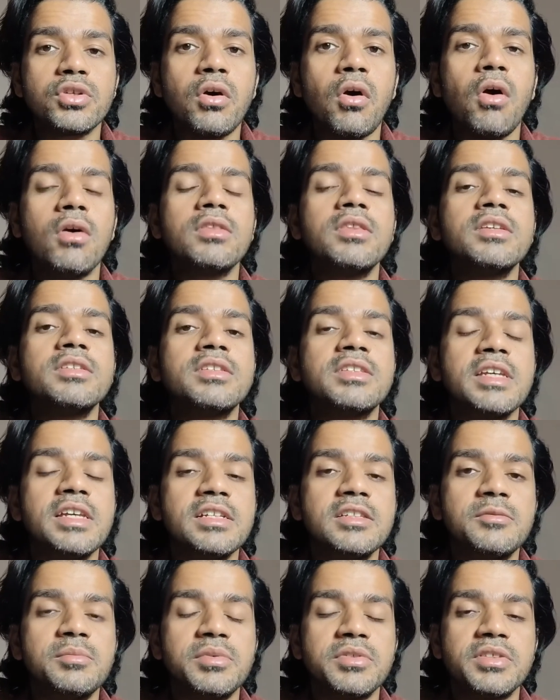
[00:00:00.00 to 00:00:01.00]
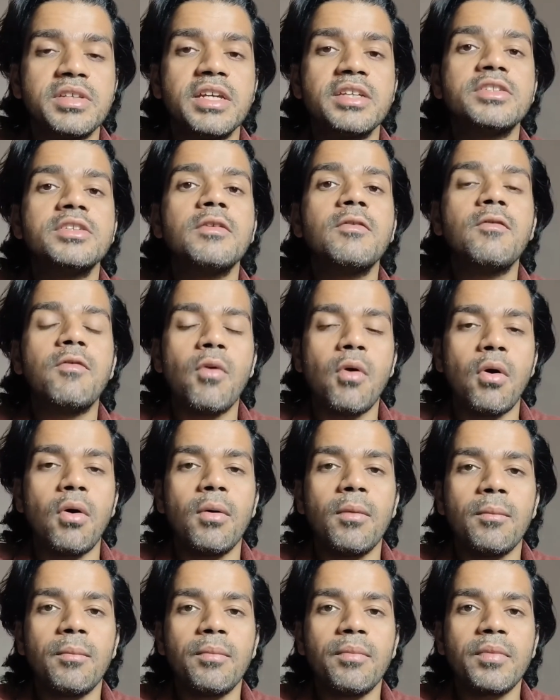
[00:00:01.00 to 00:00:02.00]
or the sales presenter for.
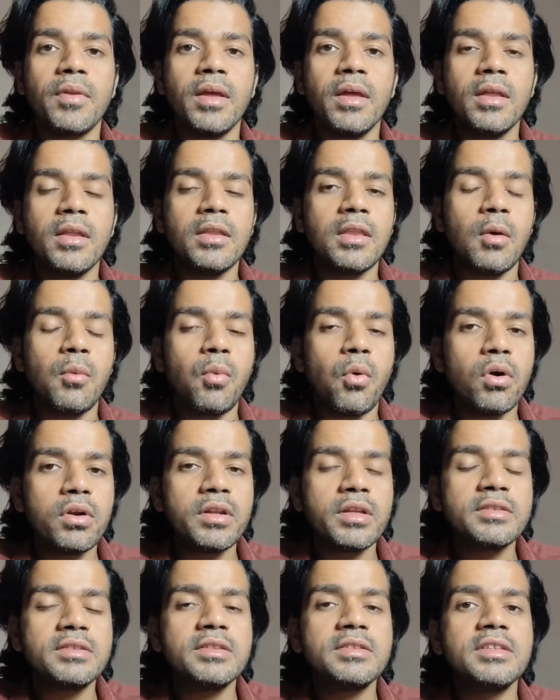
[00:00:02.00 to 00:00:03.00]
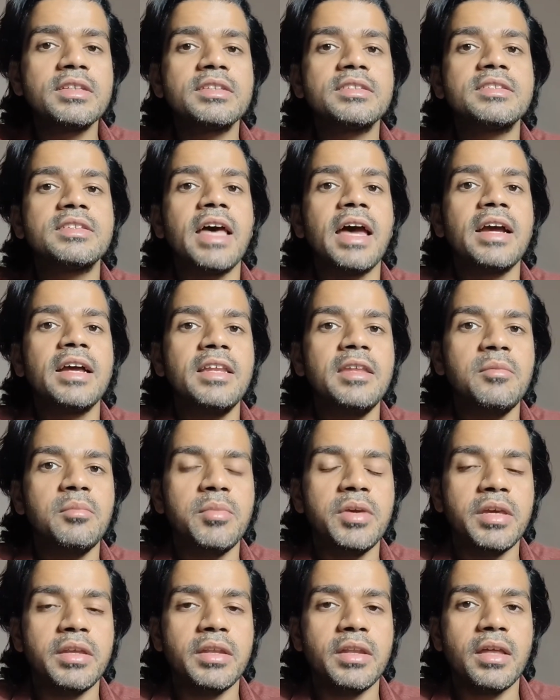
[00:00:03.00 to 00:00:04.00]
Now what does this exactly
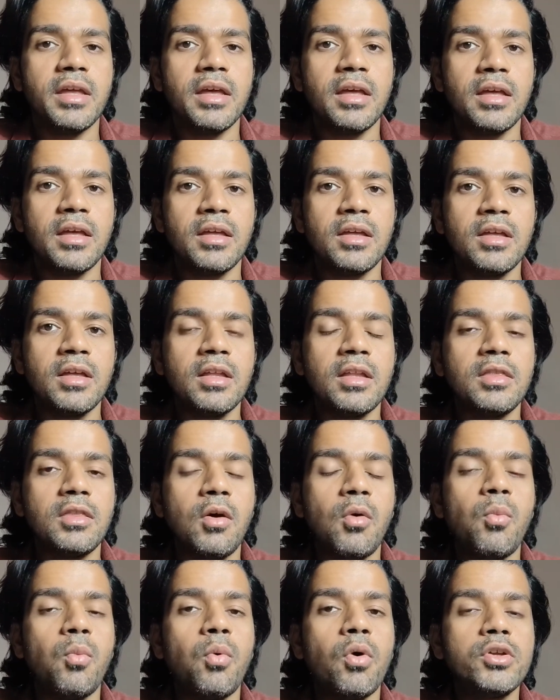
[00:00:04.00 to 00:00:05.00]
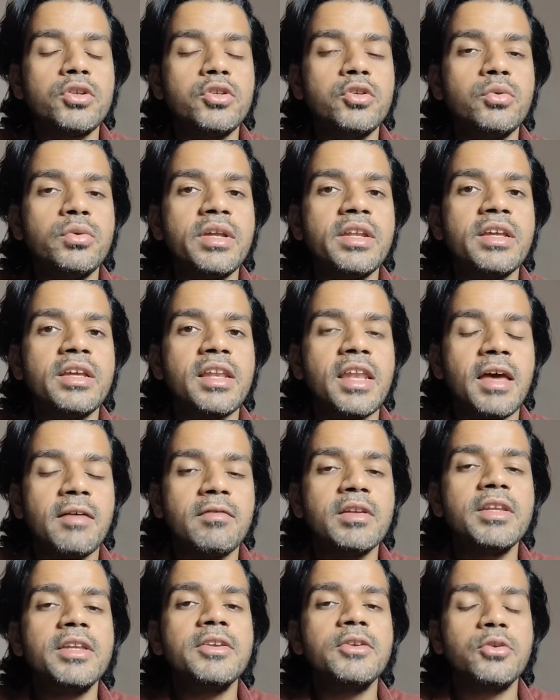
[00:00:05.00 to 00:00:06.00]
mean? Now what you can
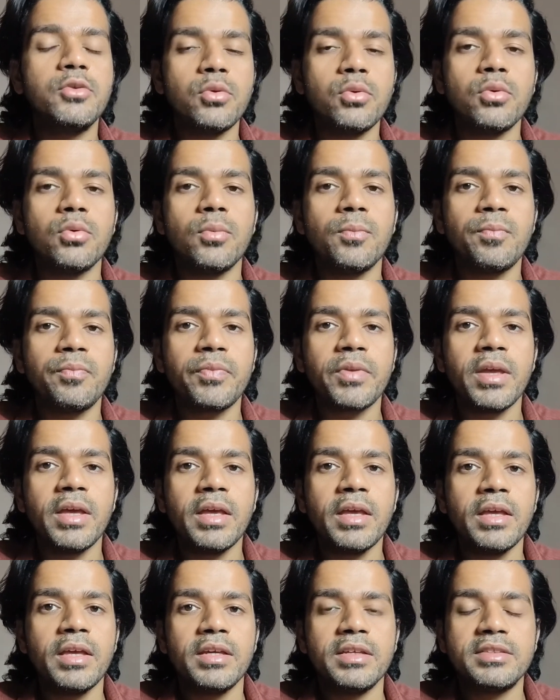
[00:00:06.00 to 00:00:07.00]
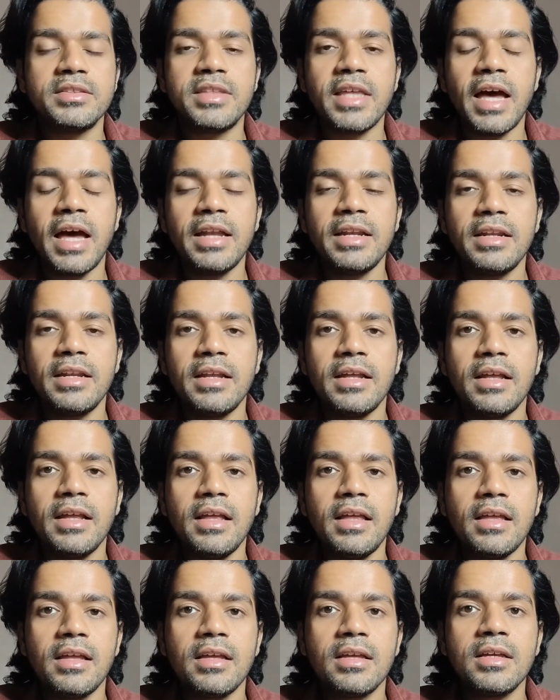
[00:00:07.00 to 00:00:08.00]
cleverly do is that
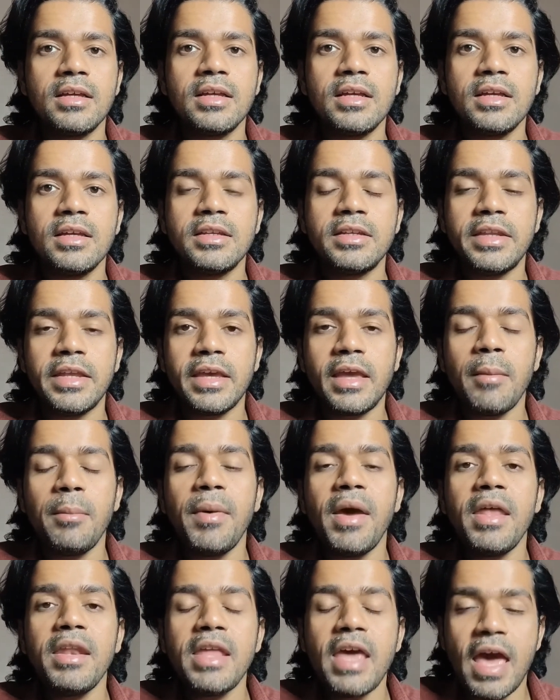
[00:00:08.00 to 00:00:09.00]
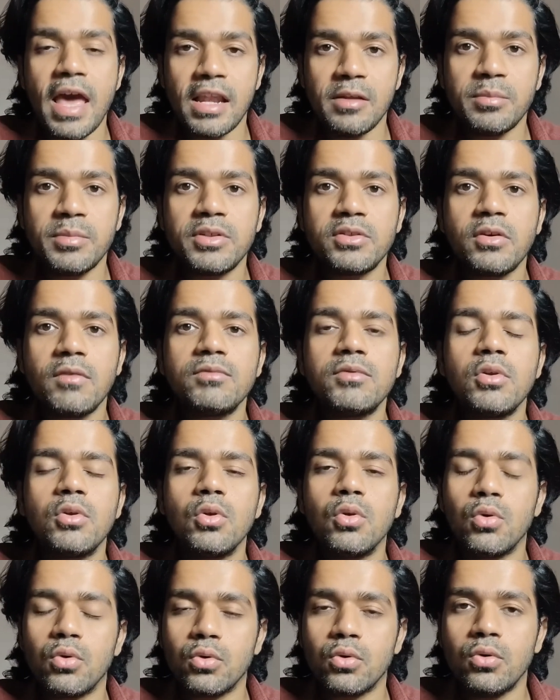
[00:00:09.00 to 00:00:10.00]
take up an element of the
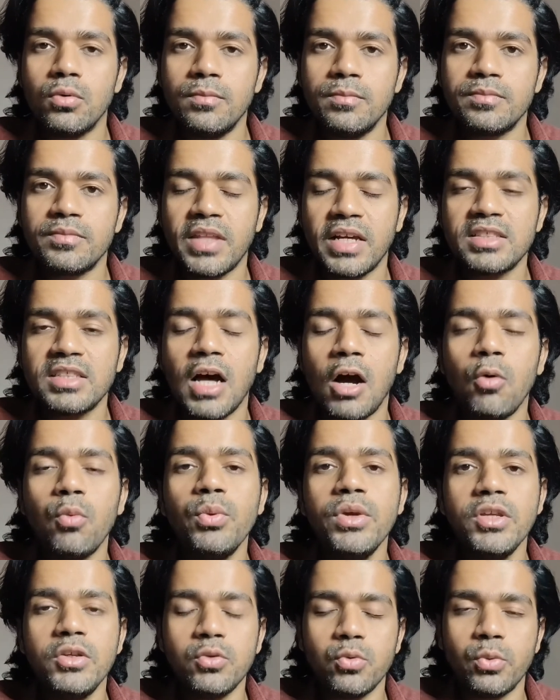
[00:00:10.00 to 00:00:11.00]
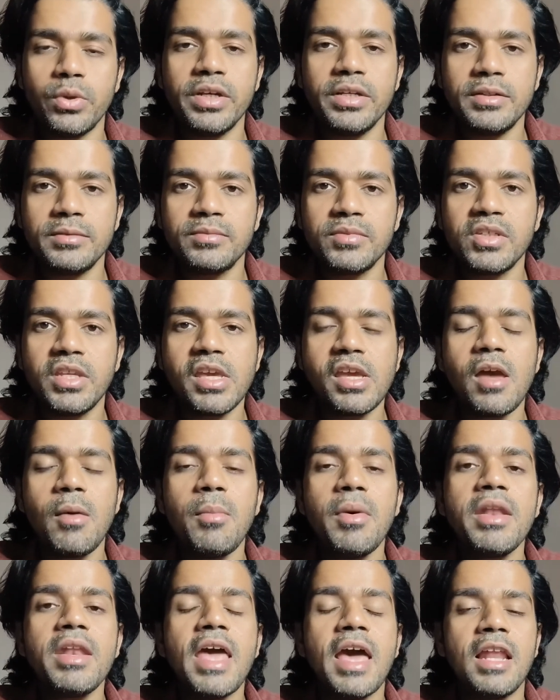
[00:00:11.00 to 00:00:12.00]
logo. That's how we do it. Take up
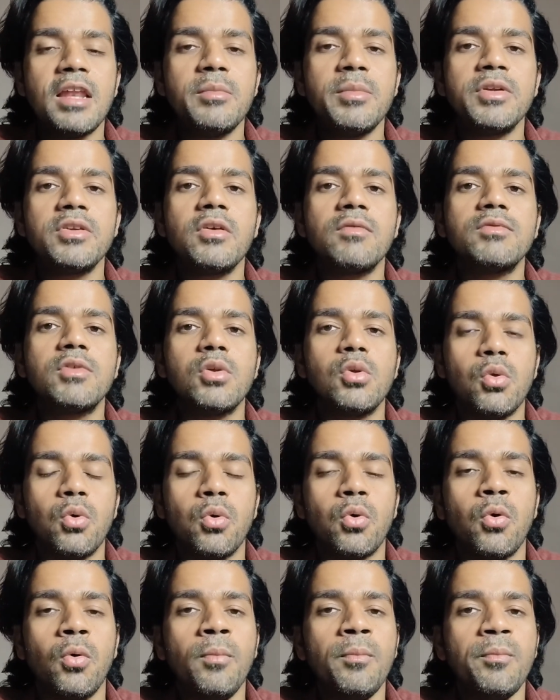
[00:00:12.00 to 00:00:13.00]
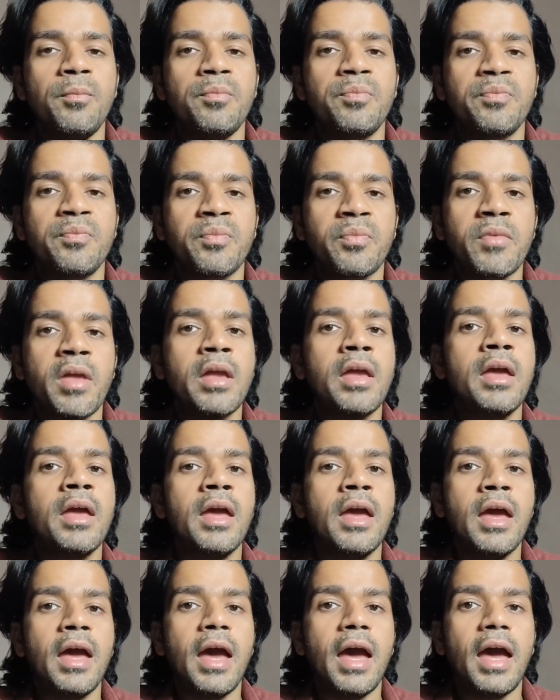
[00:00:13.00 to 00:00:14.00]
an element of the logo
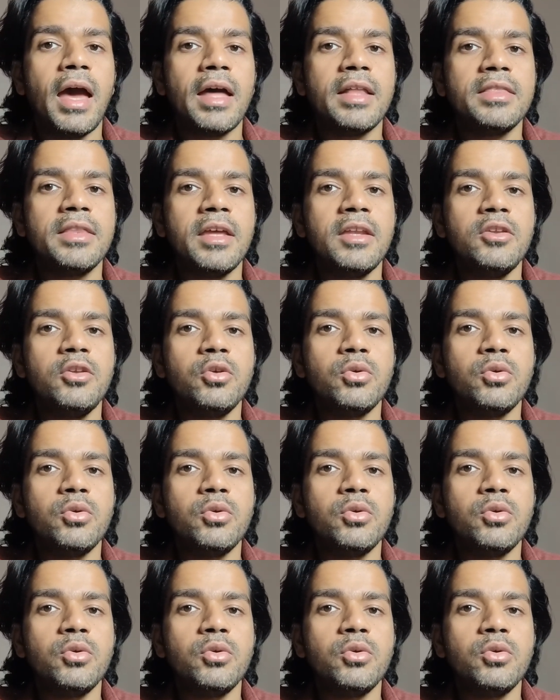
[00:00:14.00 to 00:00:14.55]
and then you